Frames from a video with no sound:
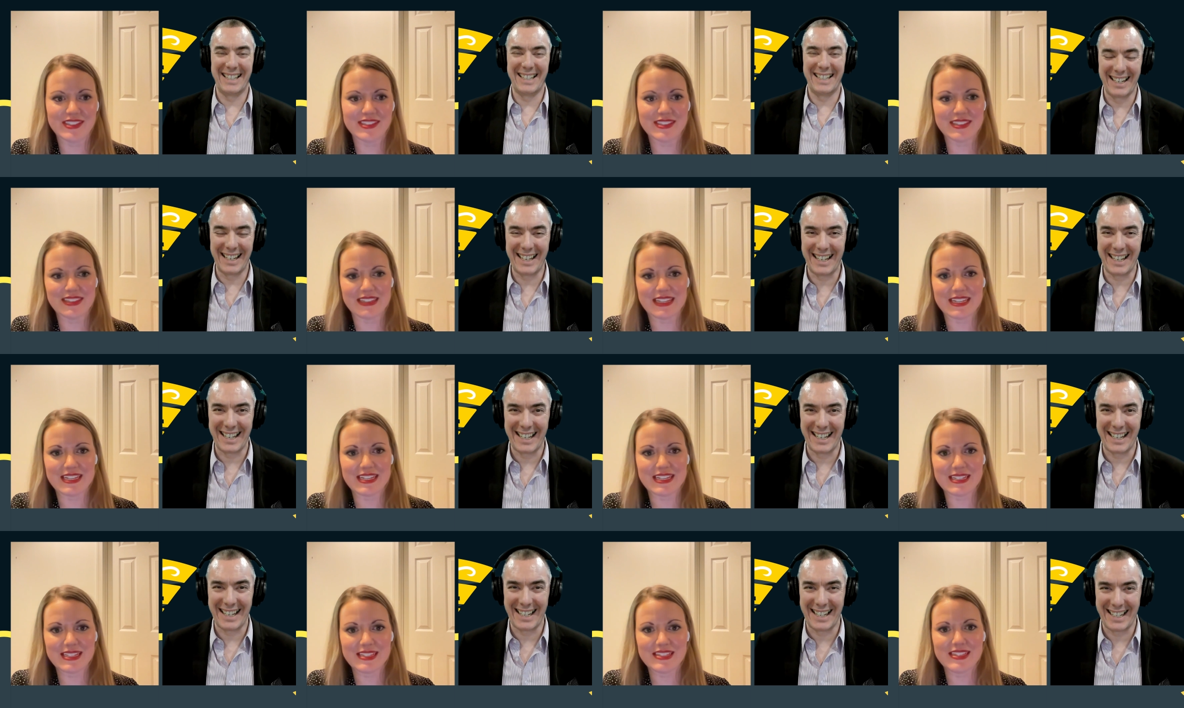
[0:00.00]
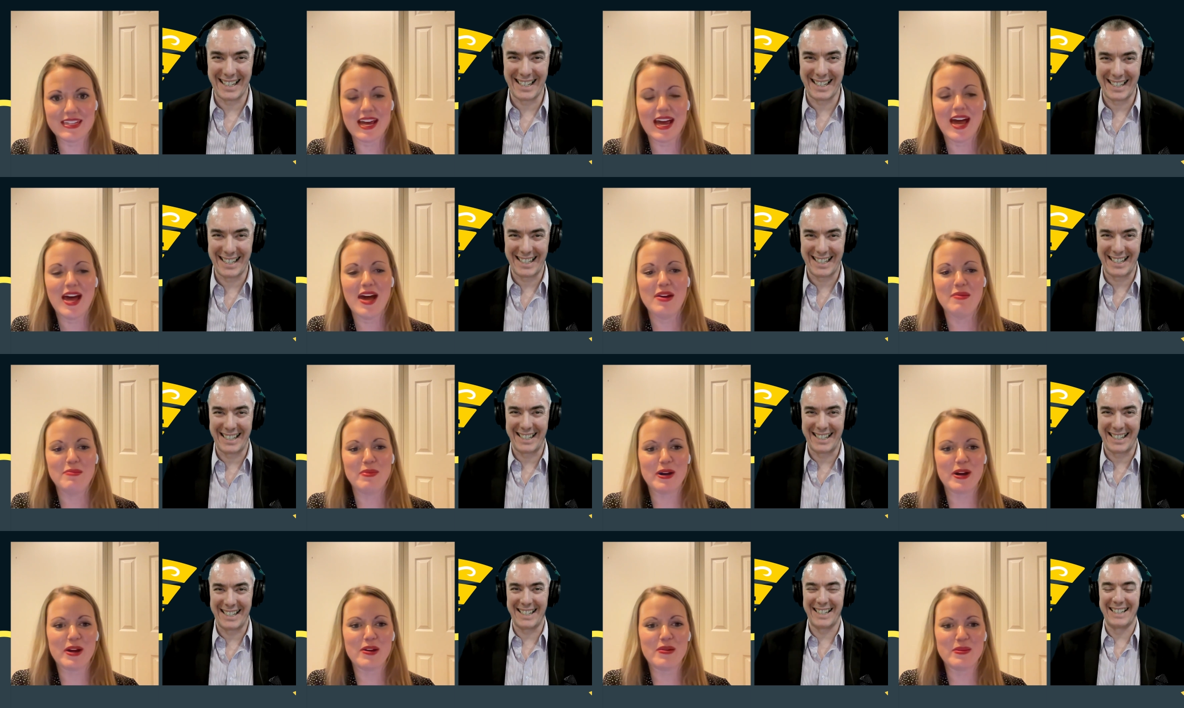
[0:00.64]
Speaker 1: list, but I
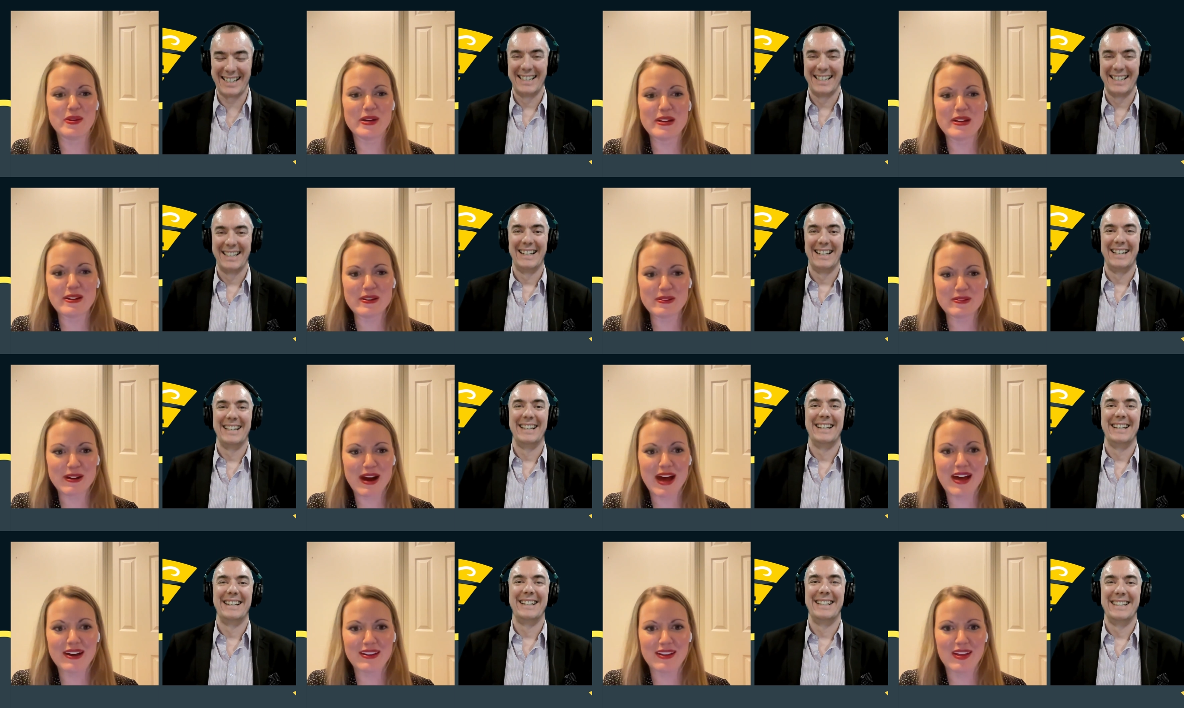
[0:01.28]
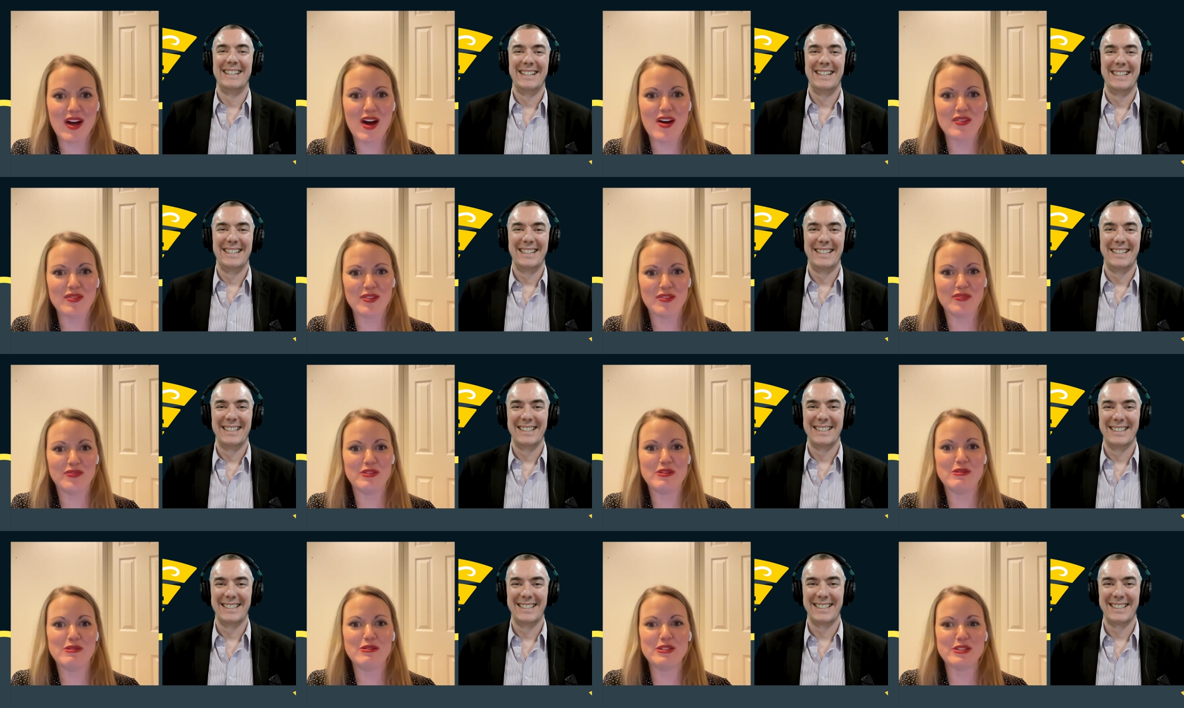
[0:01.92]
will rattle off a few
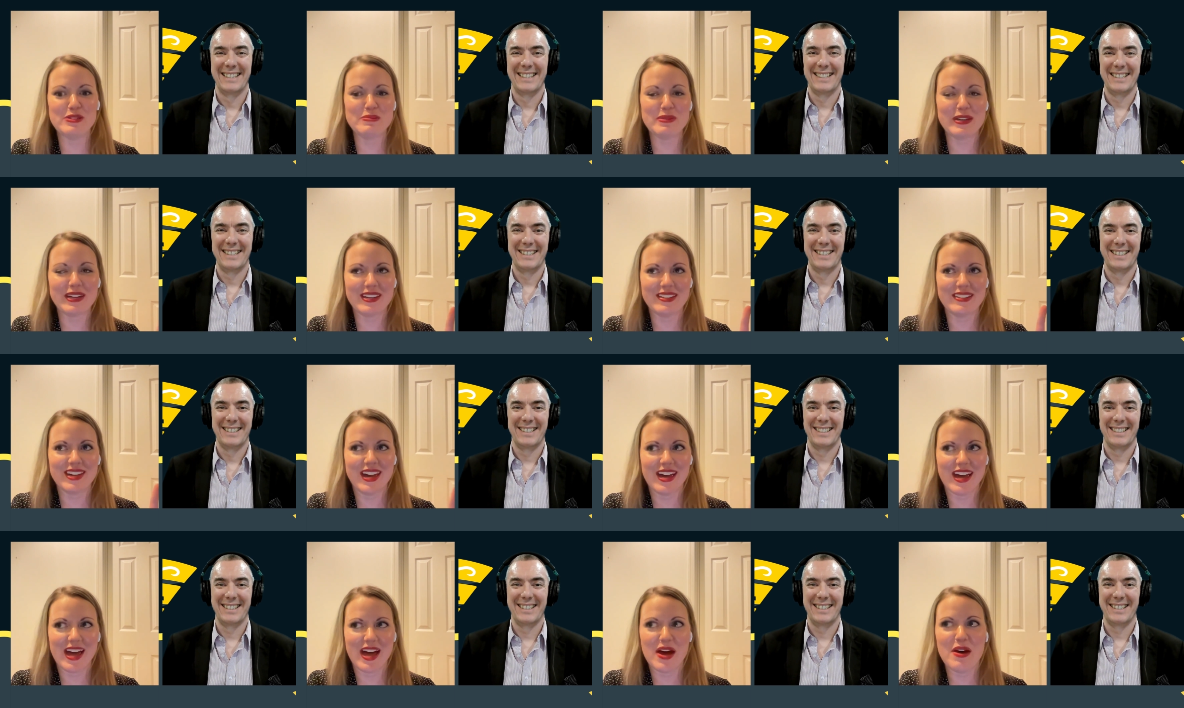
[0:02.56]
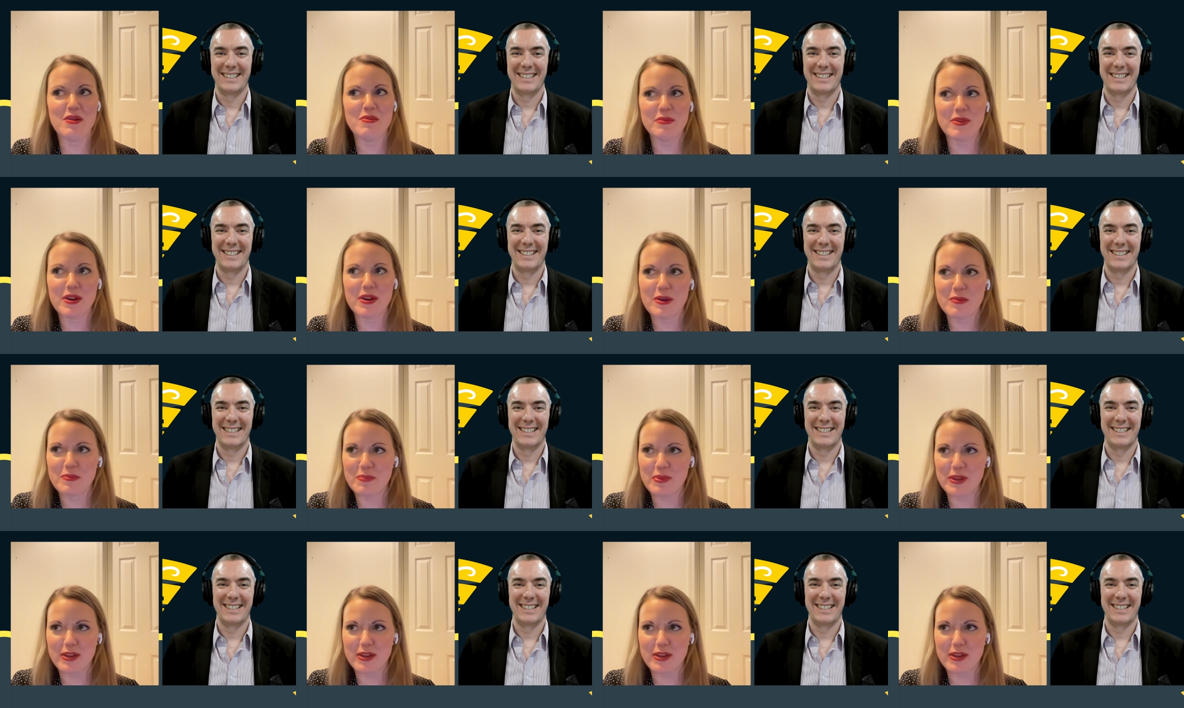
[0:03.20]
just because I am a big